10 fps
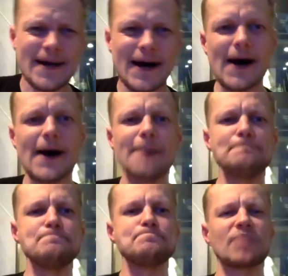
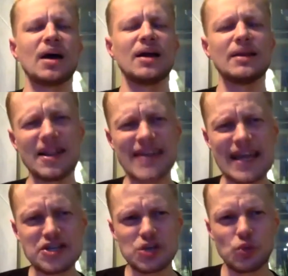Um, uh, living on the
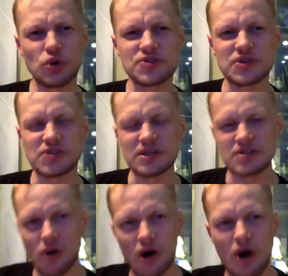ancient world, so it's, it's
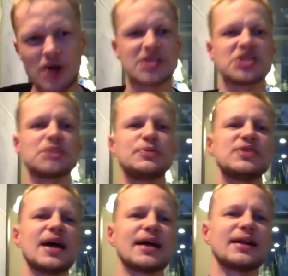hard to dispute
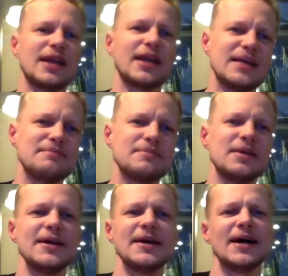that claim,
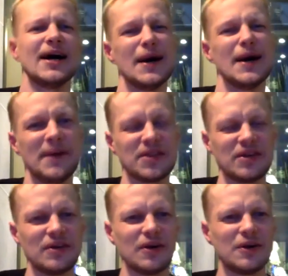uh, but
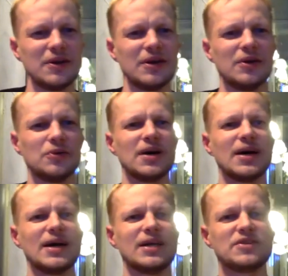there are, you know, uh,
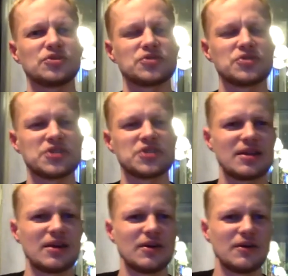individuals who say that
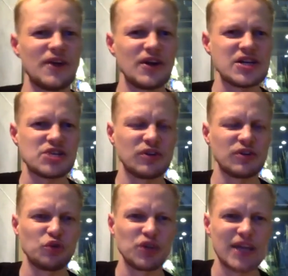they are very
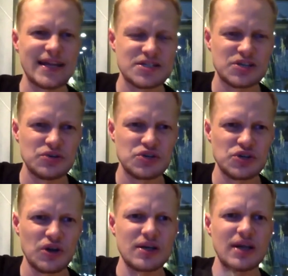strictly related to
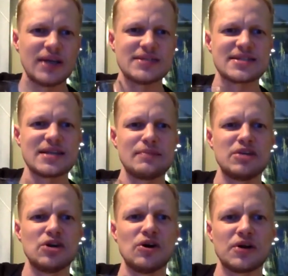Chardonnay and
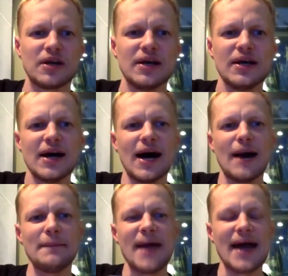Semillon.
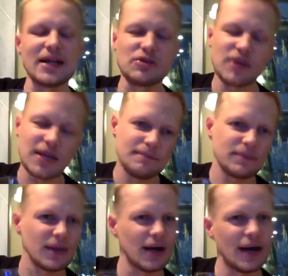Um, at any rate,
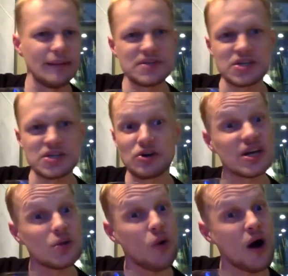um, this is a
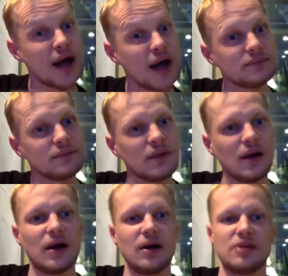nerdy wine,
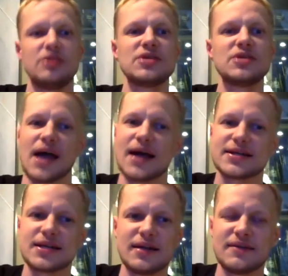uh, hugely
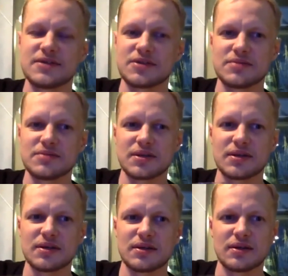oxidative in terms of
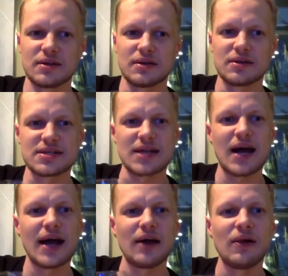the, the
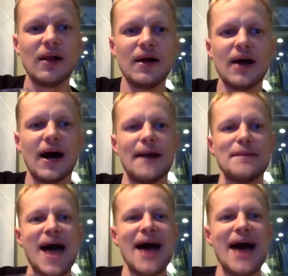style,
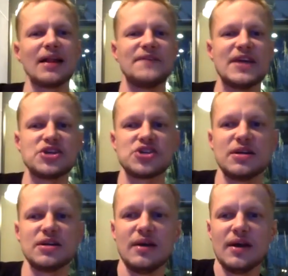um, at
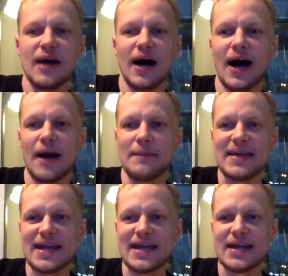elevation um,
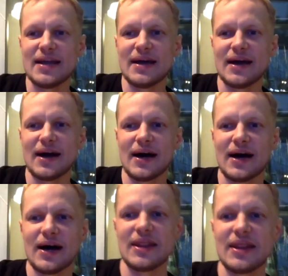in
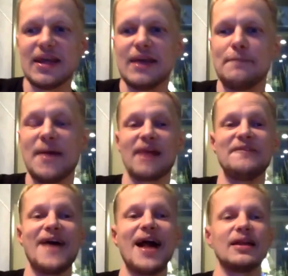uh, the Bekaa
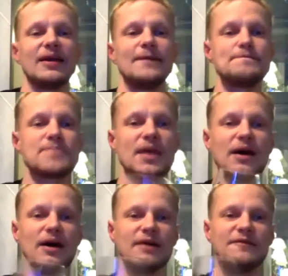Valley
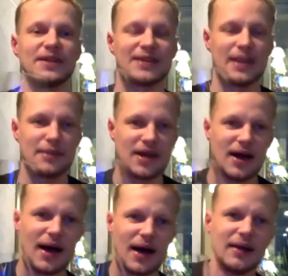of
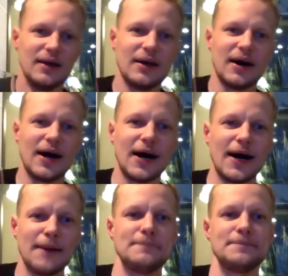Lebanon.
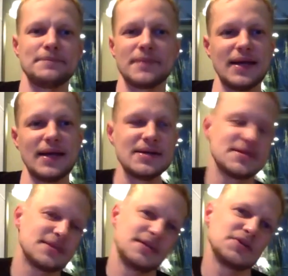Um, it
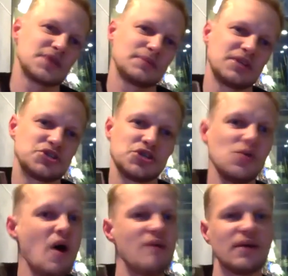is, you know, something to
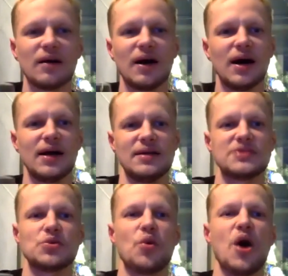chew over. Uh, it
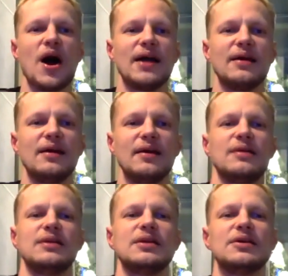is a wine,
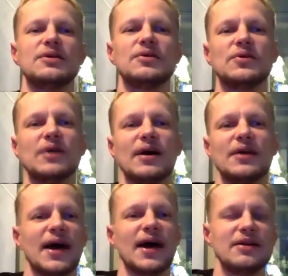you know, uh,
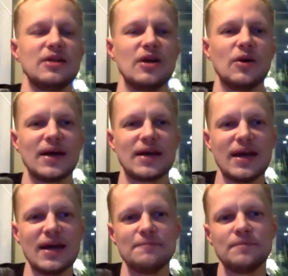that, you know,
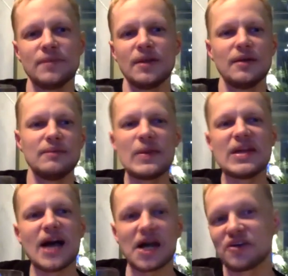again, maybe
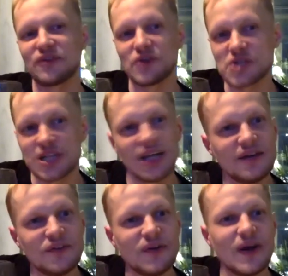not your first
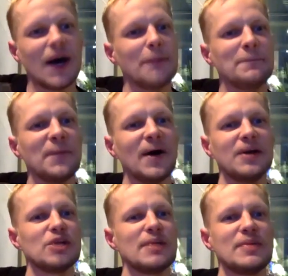love, um, but,
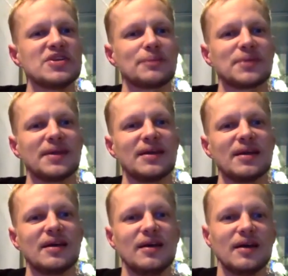you know, maybe
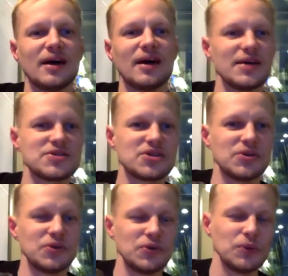something uh,
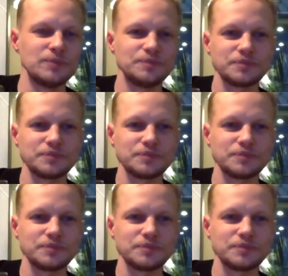to